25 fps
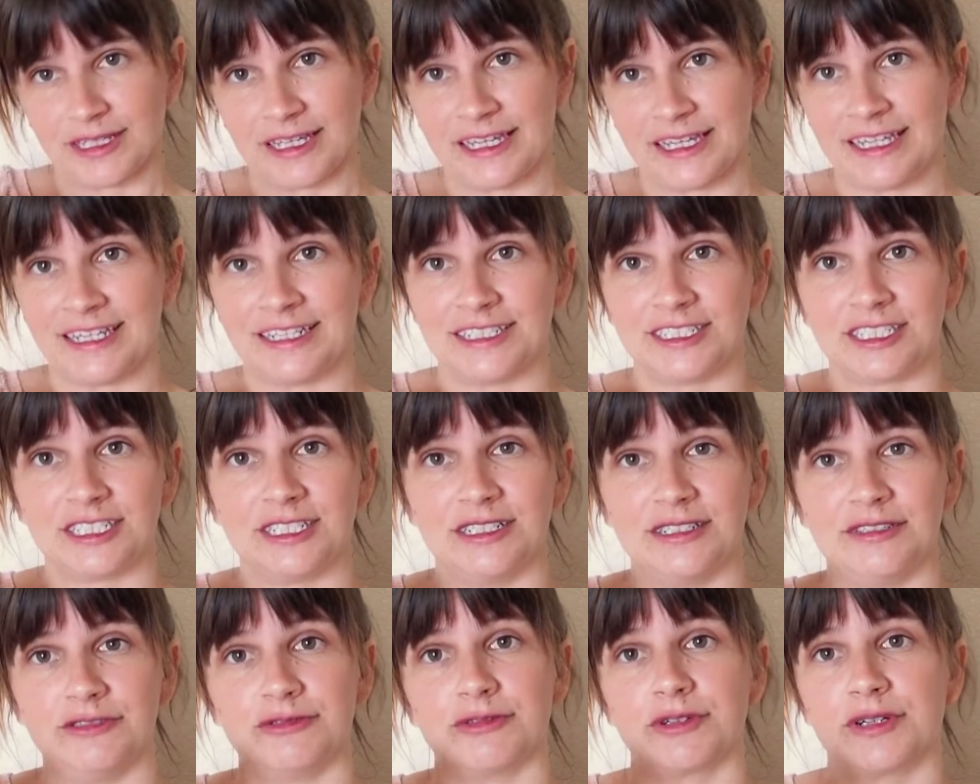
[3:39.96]
in to
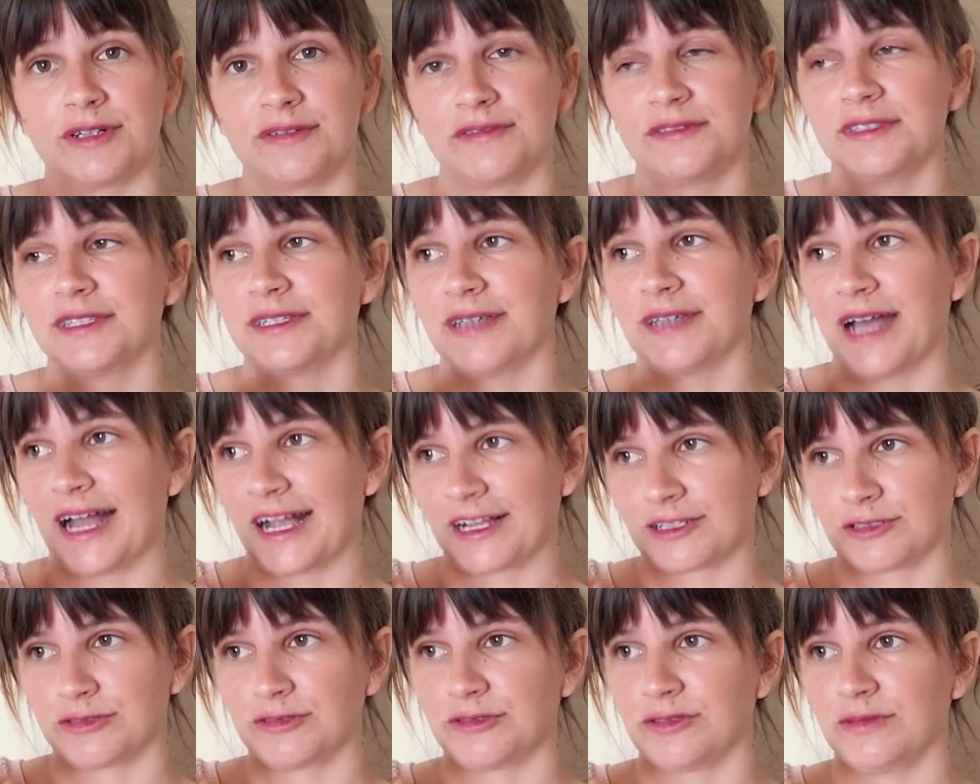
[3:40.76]
drill the
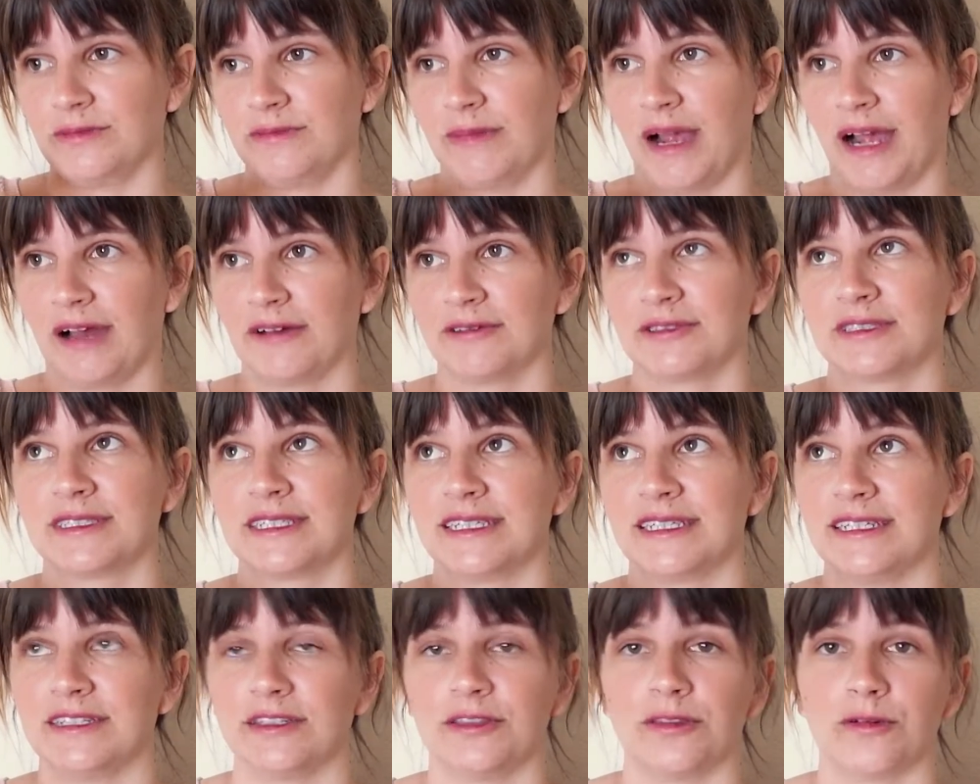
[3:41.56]
actual mounts
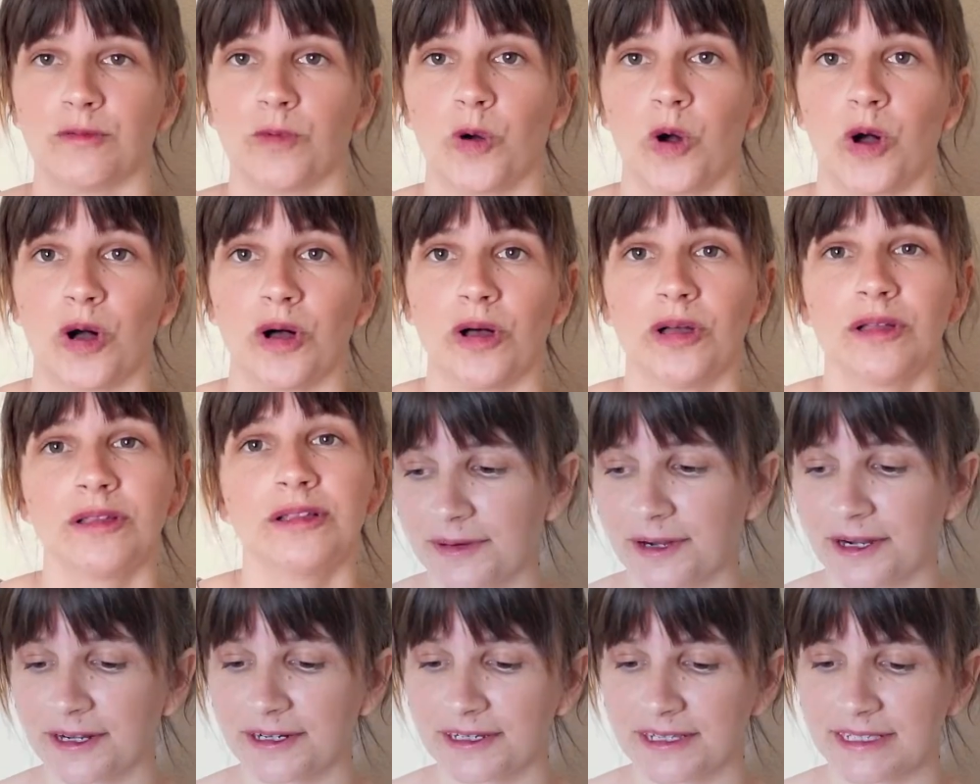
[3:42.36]
into the wall. The
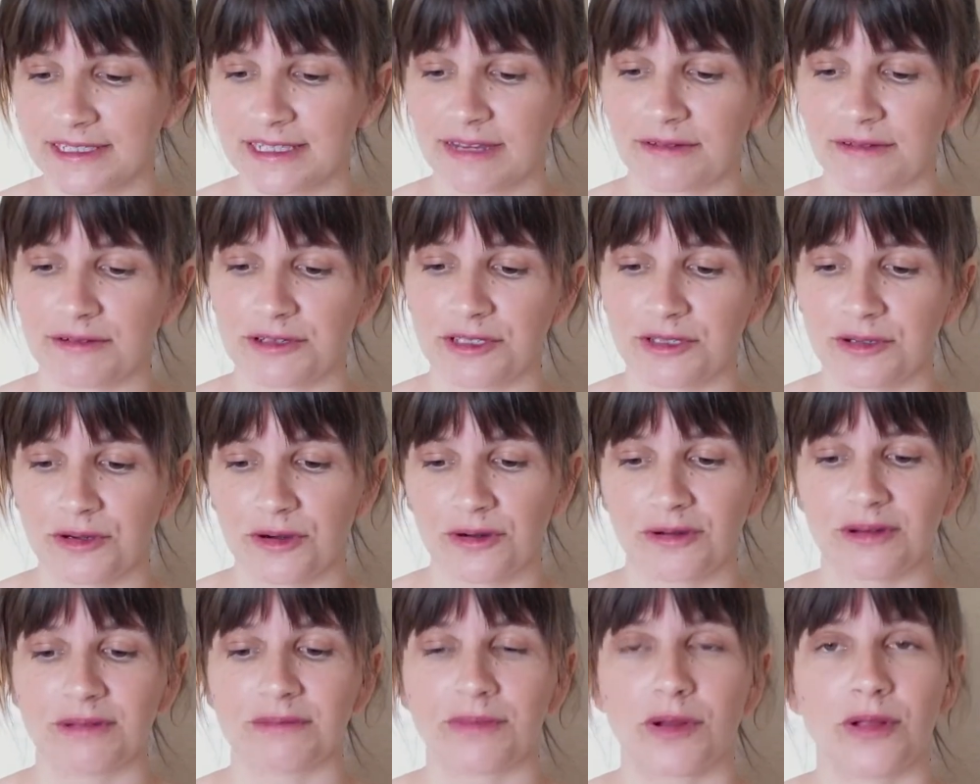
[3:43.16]
part is that when you
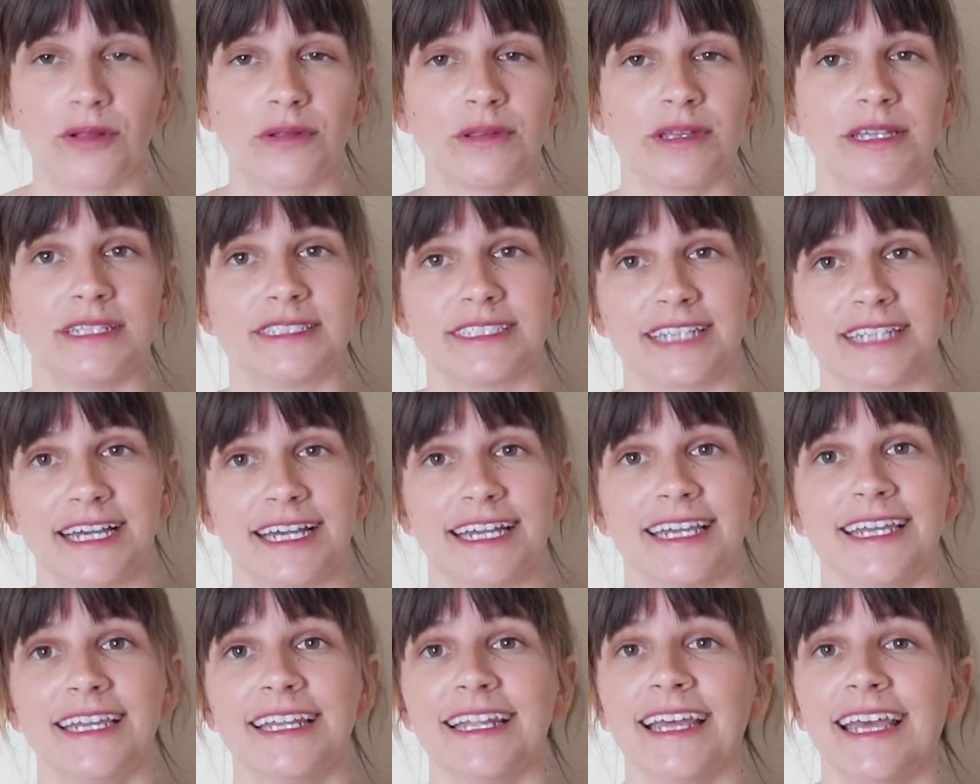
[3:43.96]
go and pull it
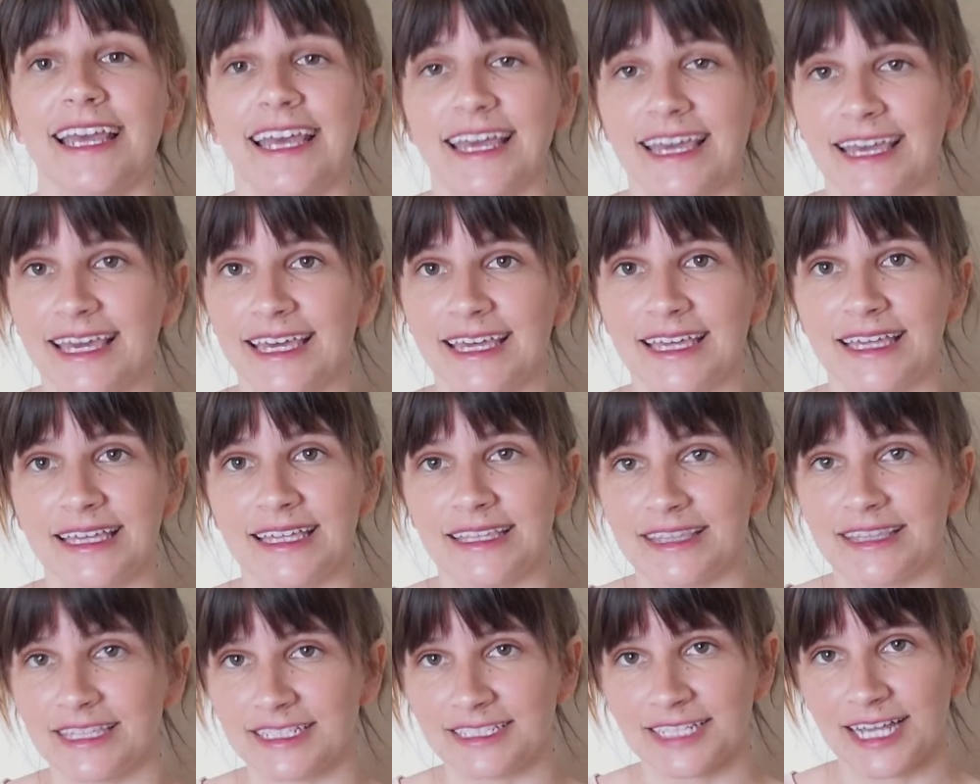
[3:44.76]
tight,
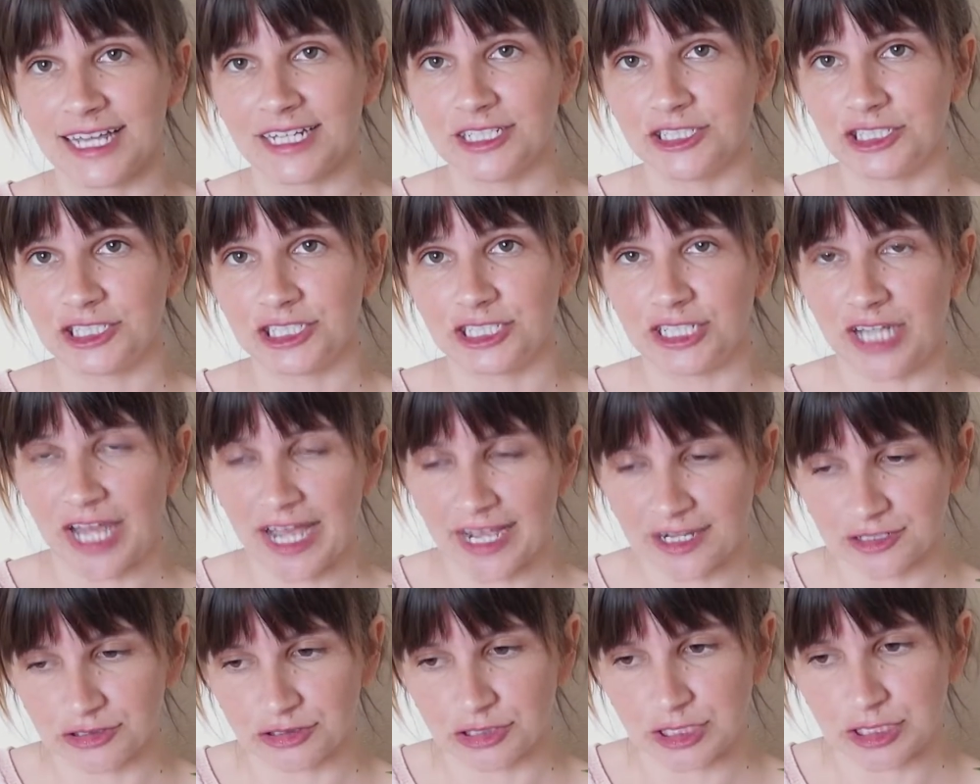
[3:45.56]
the tension
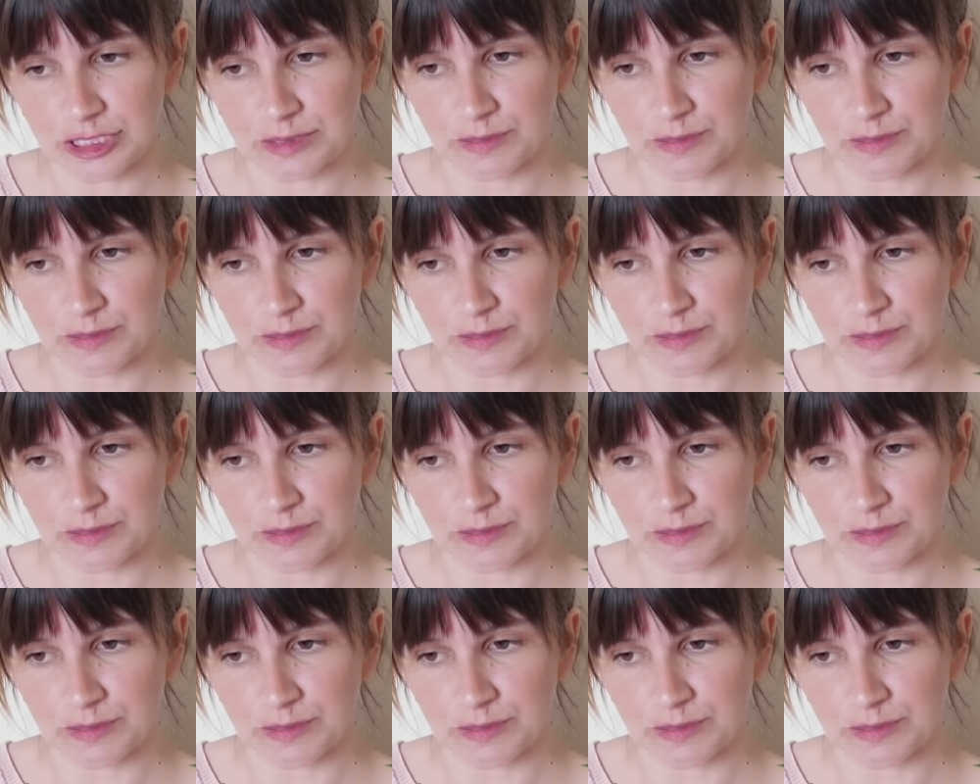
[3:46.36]
actually